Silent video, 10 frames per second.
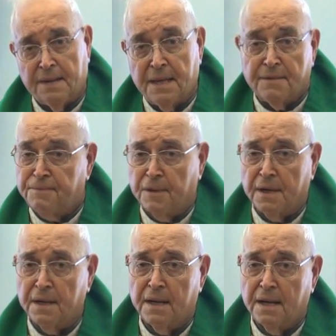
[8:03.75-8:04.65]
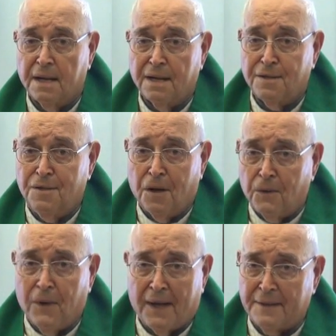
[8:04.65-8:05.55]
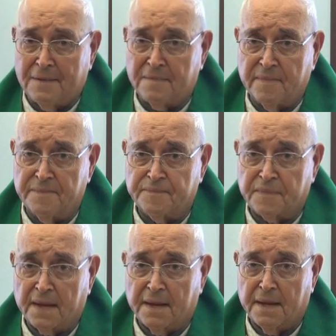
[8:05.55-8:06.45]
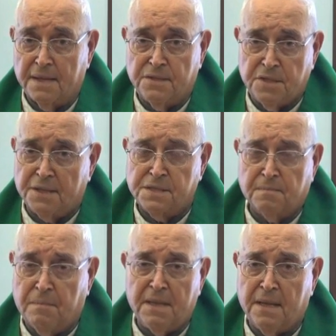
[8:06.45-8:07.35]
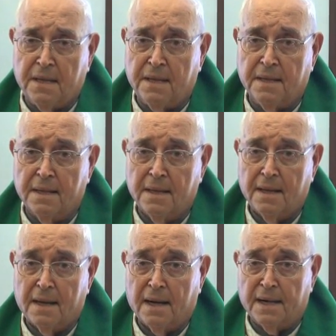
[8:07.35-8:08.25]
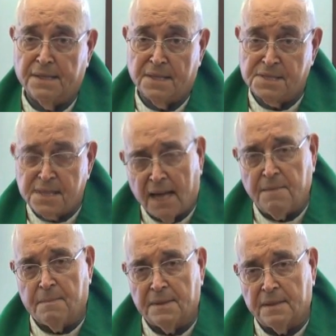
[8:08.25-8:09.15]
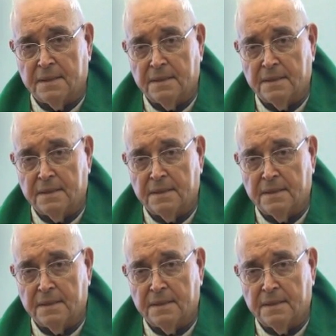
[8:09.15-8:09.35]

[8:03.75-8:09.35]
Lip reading: And therefore, no one can just be a disciple.